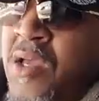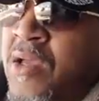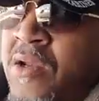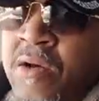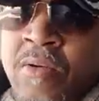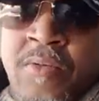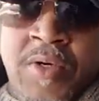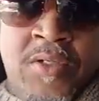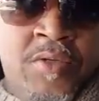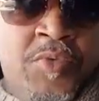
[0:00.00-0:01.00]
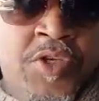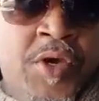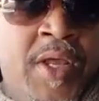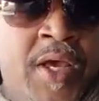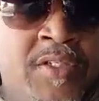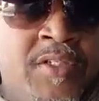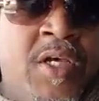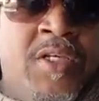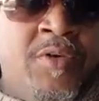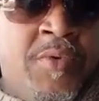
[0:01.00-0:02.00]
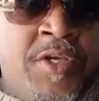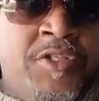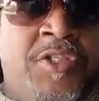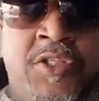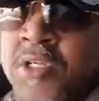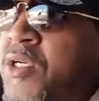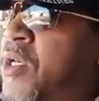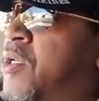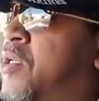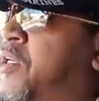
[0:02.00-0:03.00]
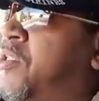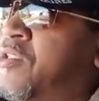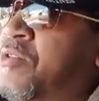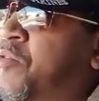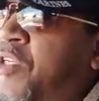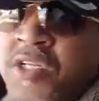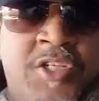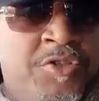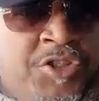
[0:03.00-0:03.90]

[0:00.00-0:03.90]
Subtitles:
when you ain't exercising the way you should and eating some shit that you